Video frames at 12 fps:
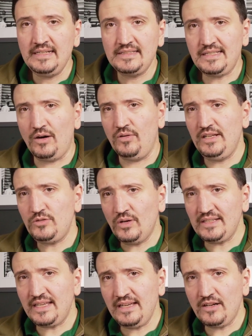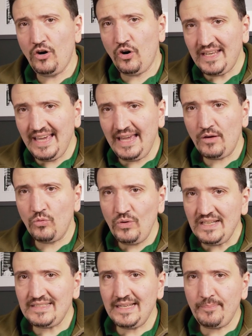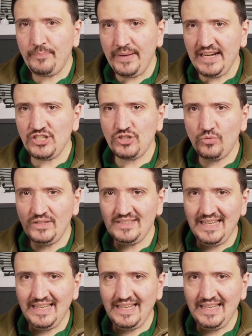So it's working okay with the patch, with